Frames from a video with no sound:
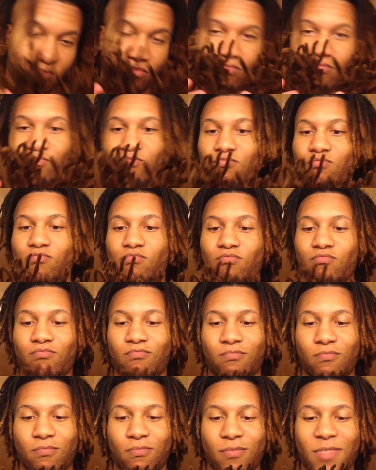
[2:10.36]
just to save
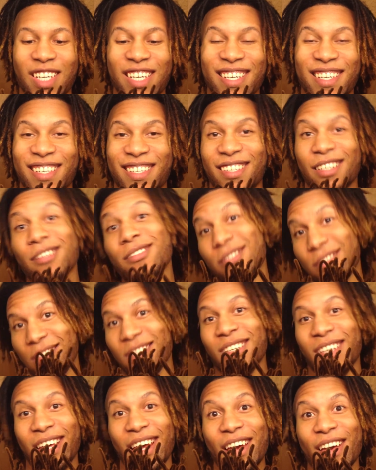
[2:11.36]
time, because you know
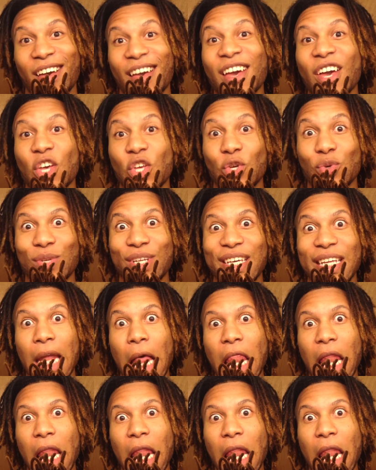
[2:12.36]
you need a